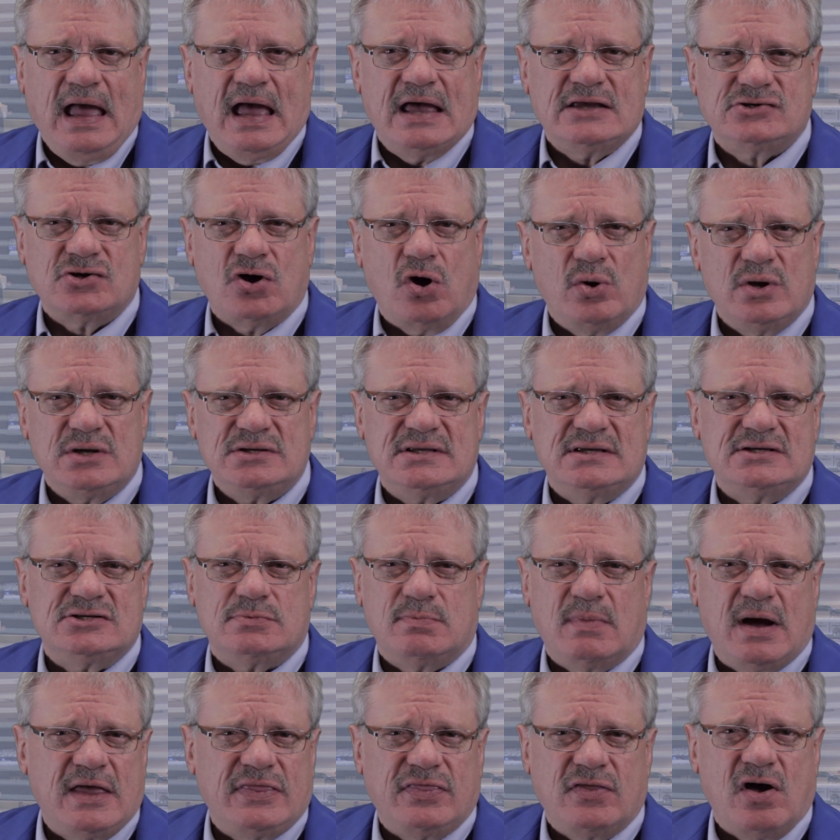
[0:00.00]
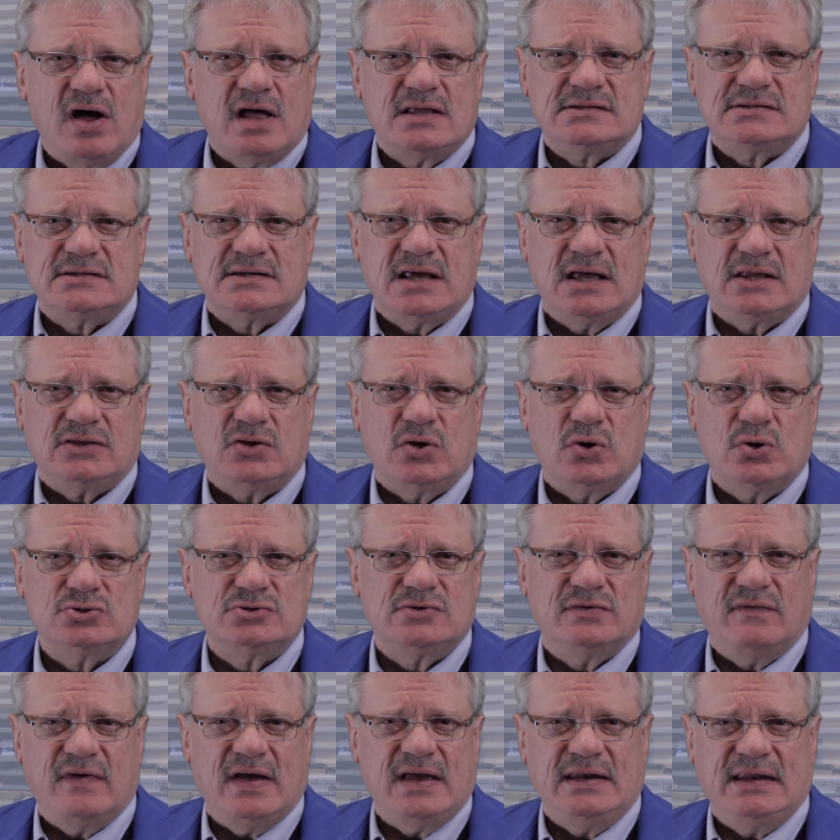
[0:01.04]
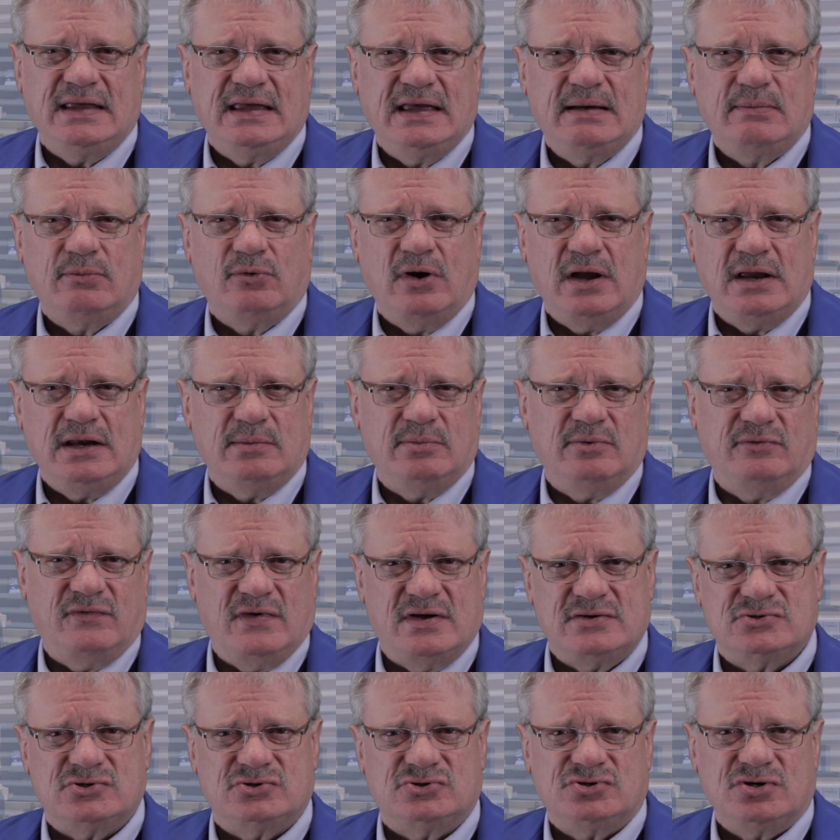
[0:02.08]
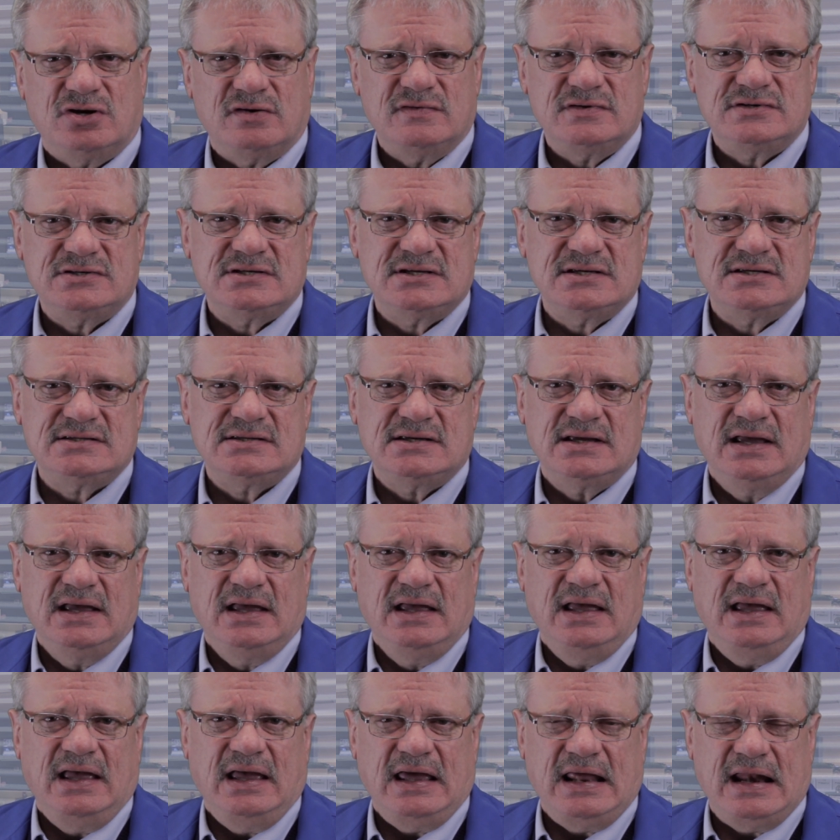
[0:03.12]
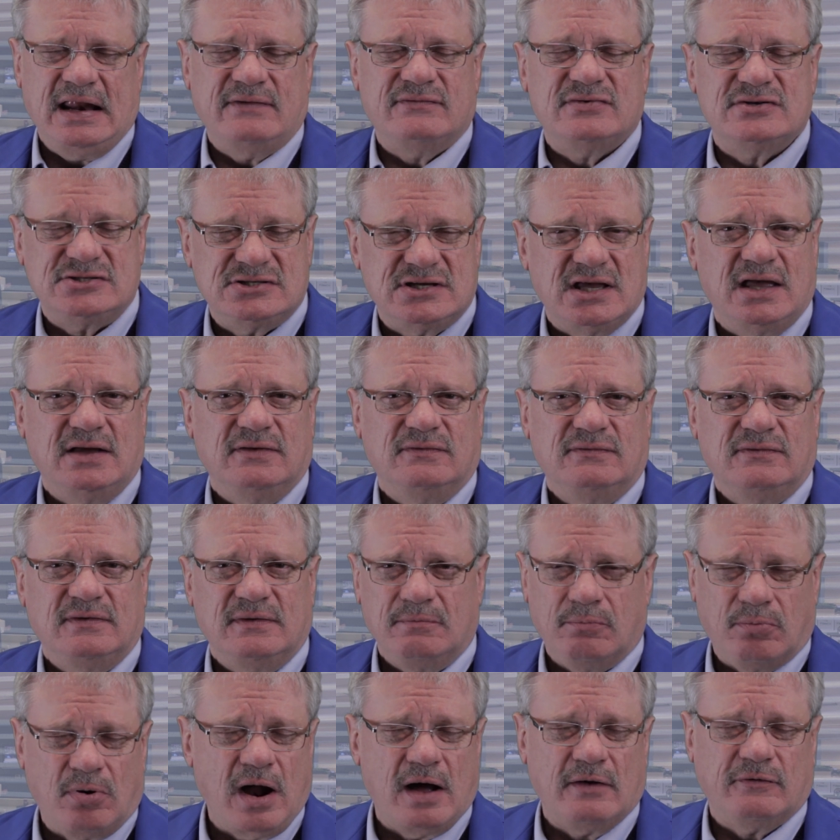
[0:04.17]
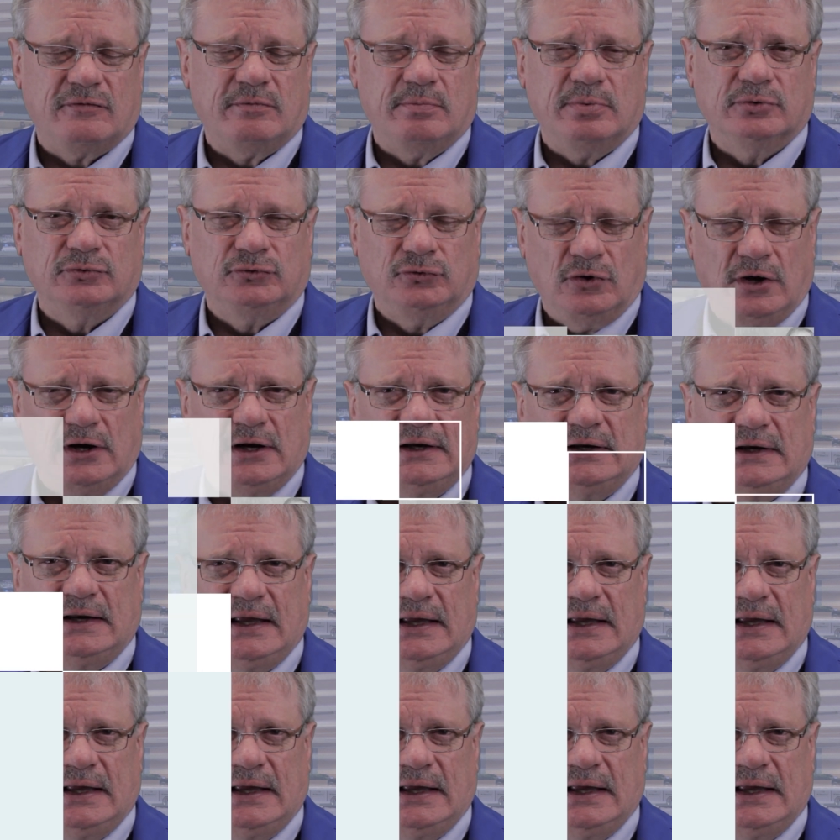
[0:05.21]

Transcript: As always, these are my thoughts, not those of ADM or ADM Investor Services, and have a safe and profitable trading